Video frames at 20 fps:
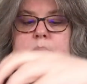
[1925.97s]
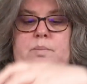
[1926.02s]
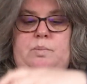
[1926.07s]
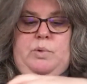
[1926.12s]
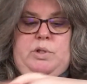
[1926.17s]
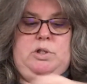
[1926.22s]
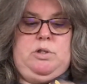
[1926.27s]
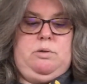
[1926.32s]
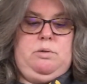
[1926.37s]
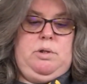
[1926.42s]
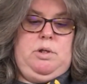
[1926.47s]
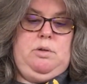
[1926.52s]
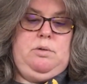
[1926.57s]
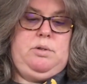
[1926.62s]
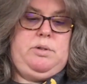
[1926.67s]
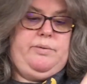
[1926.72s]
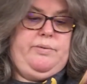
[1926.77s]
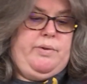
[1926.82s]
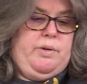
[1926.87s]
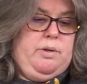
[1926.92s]
which I'll
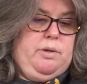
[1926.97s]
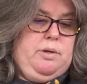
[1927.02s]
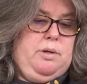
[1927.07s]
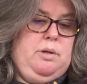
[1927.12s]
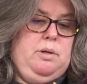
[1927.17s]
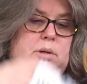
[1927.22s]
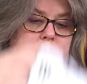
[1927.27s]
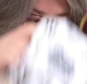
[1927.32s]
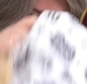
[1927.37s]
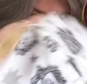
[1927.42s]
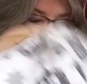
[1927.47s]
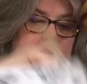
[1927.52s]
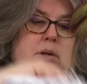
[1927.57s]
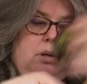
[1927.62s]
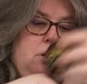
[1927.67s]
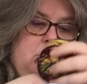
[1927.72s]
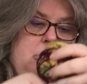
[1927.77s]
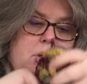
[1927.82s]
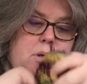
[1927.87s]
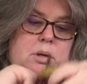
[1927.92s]
use for
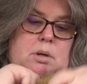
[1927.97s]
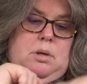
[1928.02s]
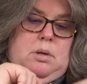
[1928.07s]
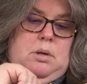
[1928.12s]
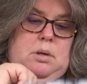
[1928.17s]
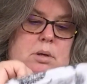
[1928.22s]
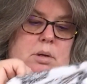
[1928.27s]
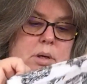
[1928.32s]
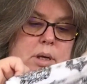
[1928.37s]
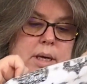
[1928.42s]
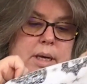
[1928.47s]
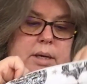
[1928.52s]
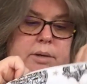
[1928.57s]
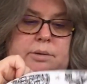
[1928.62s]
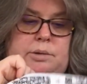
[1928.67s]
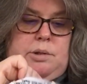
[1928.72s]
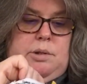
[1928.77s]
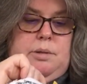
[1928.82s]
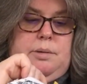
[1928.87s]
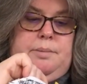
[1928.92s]

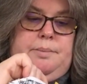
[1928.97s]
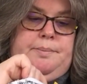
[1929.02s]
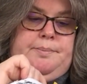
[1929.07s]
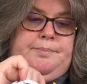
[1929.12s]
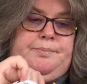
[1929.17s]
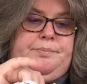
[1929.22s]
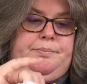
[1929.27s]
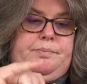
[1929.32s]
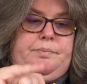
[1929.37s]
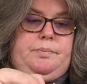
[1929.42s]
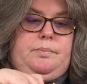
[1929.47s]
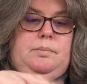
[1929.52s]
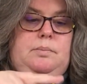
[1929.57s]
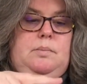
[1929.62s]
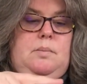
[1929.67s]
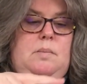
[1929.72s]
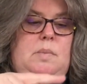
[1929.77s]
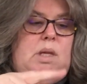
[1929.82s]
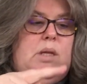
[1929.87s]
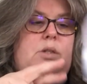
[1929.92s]
heels.
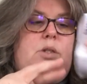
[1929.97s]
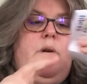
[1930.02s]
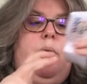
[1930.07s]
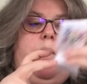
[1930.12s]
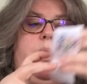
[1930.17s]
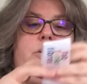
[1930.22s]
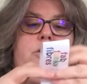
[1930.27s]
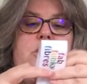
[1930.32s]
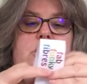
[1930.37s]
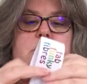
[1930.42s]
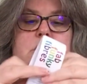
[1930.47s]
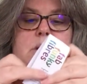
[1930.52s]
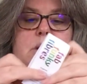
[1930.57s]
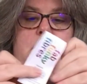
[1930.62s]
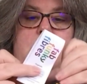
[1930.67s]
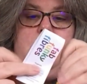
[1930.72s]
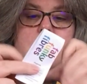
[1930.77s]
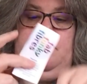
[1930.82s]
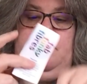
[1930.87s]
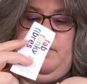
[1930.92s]
So I'll just,
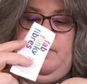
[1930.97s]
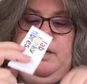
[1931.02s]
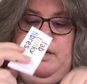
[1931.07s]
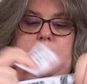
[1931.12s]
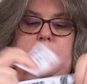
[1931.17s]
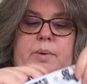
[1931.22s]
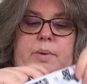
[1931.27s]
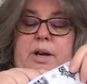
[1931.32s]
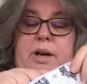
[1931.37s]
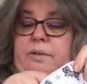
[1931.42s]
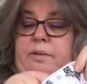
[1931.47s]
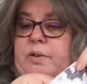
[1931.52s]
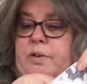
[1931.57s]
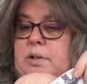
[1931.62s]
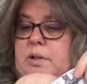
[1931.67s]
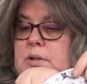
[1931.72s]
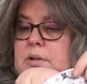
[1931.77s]
when I've